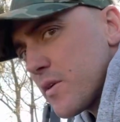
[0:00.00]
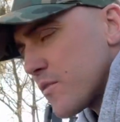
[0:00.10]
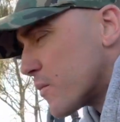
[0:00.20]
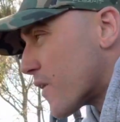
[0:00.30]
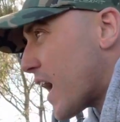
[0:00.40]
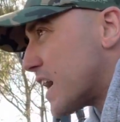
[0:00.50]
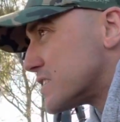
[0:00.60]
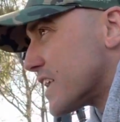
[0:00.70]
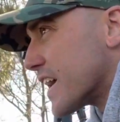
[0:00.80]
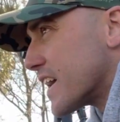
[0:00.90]
bit of a
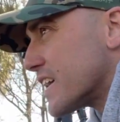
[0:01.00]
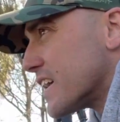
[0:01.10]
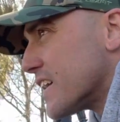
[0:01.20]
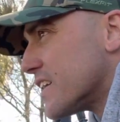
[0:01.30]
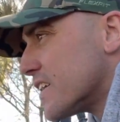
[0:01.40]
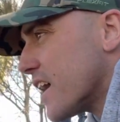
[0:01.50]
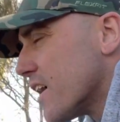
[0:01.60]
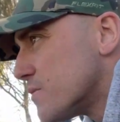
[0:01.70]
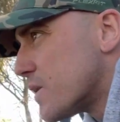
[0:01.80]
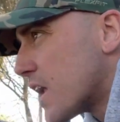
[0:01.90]
mirage of the heat
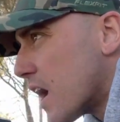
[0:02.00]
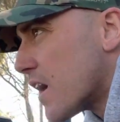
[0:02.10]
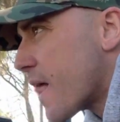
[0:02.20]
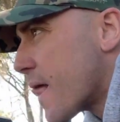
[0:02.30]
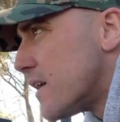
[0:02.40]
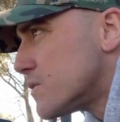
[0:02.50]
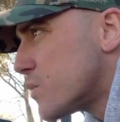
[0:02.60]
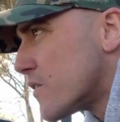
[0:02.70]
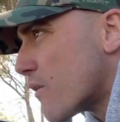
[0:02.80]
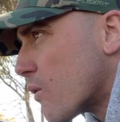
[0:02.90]
now, but there's a
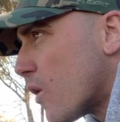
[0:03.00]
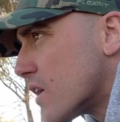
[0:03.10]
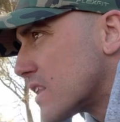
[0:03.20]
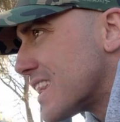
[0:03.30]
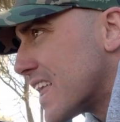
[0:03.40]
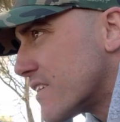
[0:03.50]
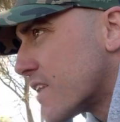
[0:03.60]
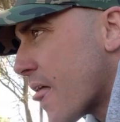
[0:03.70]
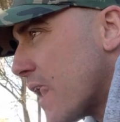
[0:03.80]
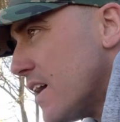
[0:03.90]
bit of a right to left.
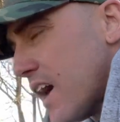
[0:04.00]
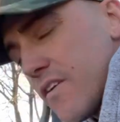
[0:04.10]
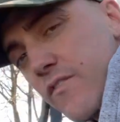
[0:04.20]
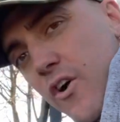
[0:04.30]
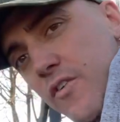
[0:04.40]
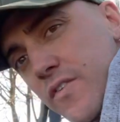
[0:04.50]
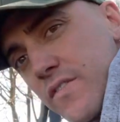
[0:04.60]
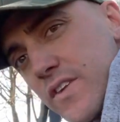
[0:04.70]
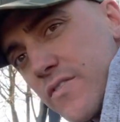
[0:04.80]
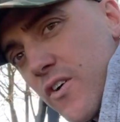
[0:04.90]
At
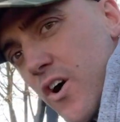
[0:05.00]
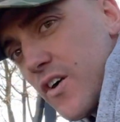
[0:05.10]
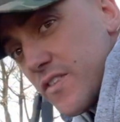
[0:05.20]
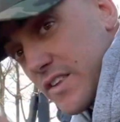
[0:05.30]
555,